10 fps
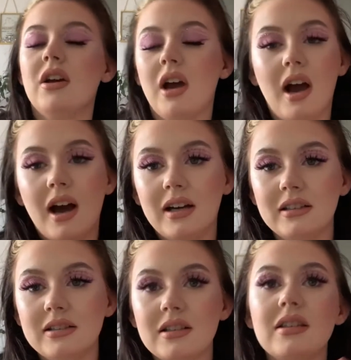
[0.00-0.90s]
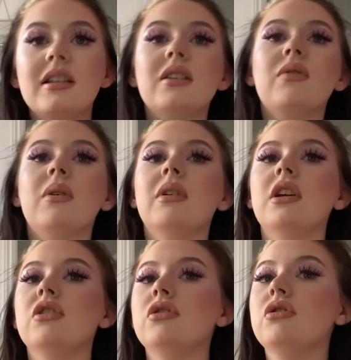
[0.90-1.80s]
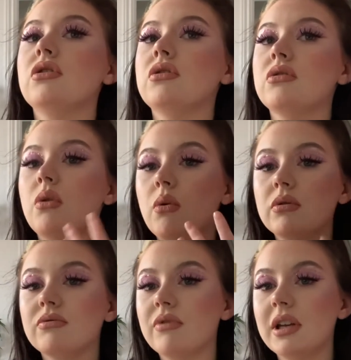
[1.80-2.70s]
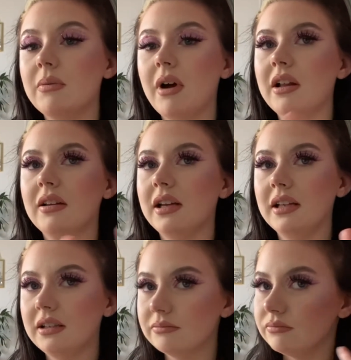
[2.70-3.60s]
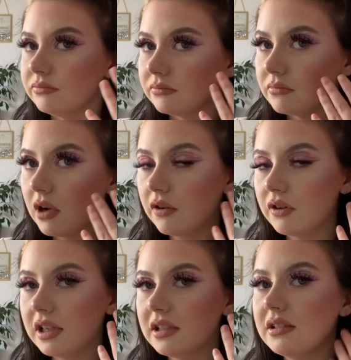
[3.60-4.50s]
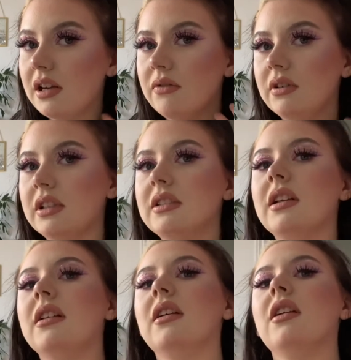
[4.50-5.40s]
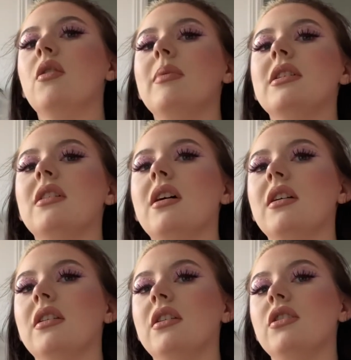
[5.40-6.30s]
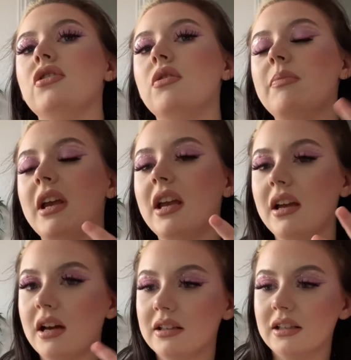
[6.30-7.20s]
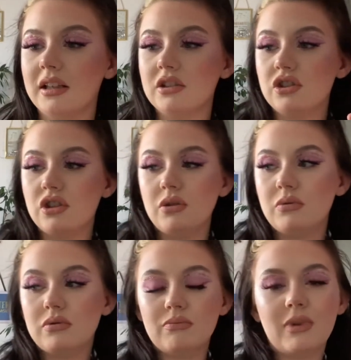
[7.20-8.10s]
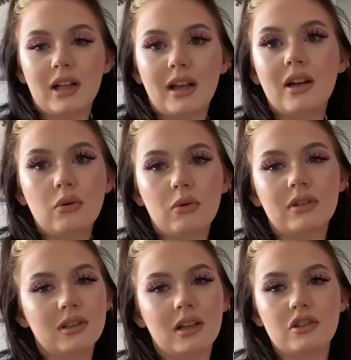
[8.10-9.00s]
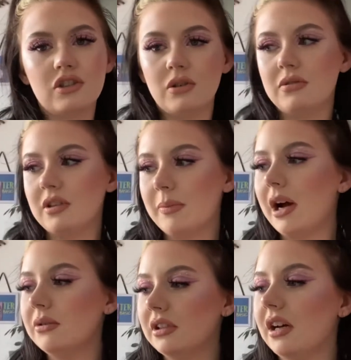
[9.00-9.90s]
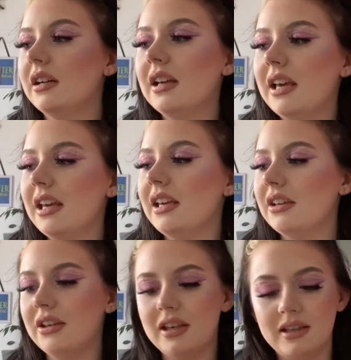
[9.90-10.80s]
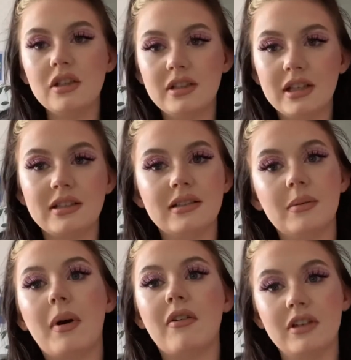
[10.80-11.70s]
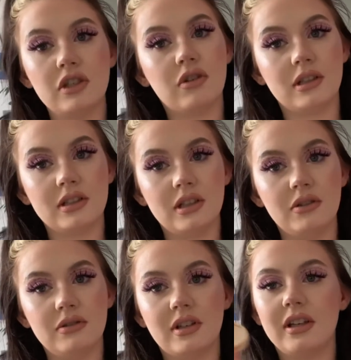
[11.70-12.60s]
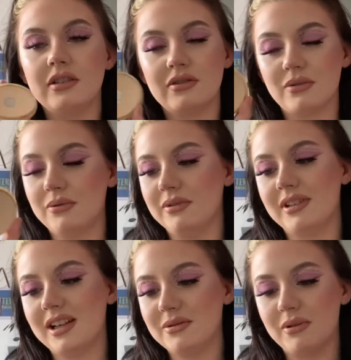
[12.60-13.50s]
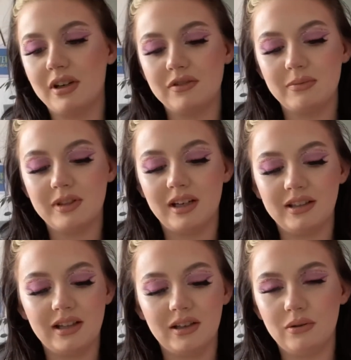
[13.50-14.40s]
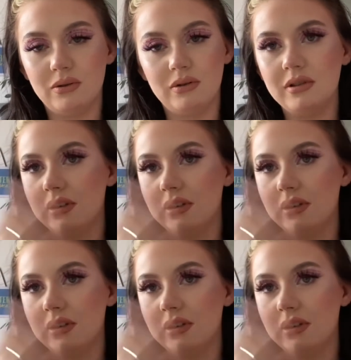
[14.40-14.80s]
And this foundation just goes really well. Like, my face is definitely still a little bit darker than it should be. I think that's due, well, I know that that's due to the powder because this is apparently translucent, so that's what gives me that yellow.